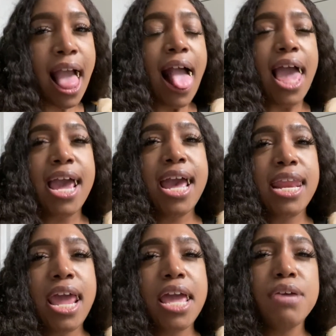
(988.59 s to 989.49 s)

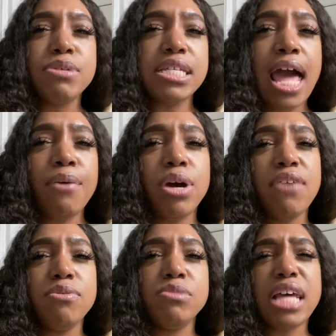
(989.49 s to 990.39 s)
And he was like, one of
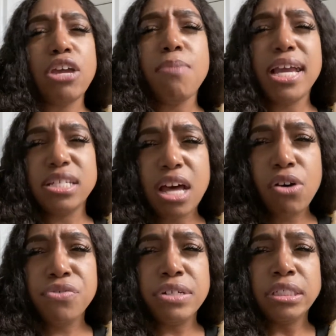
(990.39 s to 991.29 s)
them was like, you by
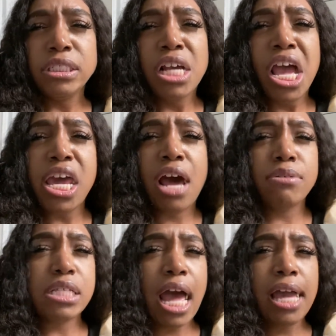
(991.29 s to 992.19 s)
yourself? And I
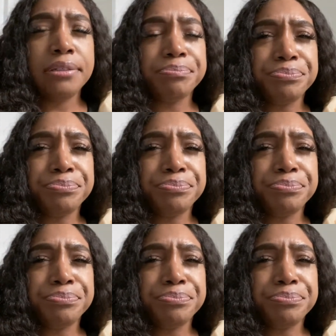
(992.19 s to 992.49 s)
was like,